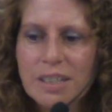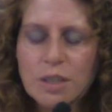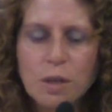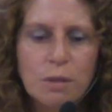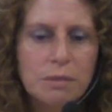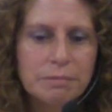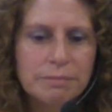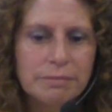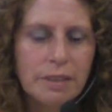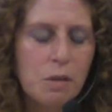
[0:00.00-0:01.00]
So
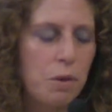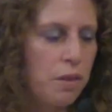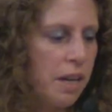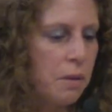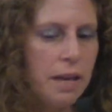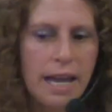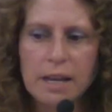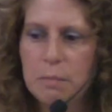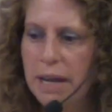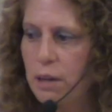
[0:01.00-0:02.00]
they both
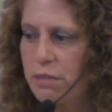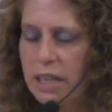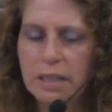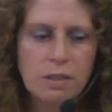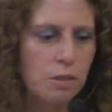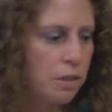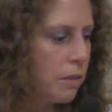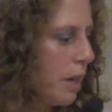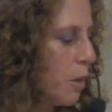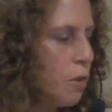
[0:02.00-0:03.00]
had a bout of cancer
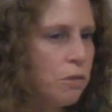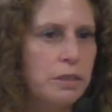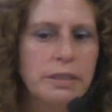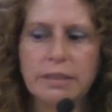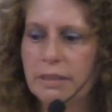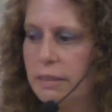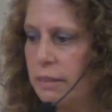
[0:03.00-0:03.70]
and got over it.